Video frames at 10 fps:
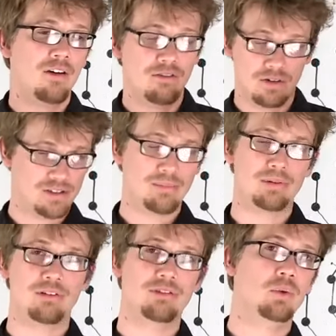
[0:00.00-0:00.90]
For
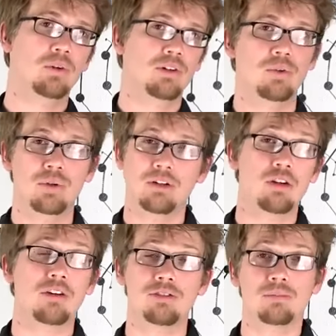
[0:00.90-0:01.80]
example, if you were to
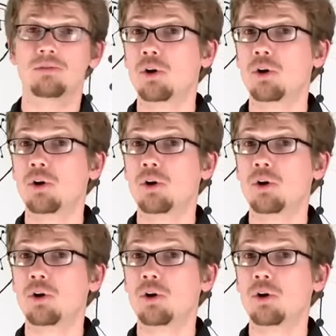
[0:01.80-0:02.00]
ingest some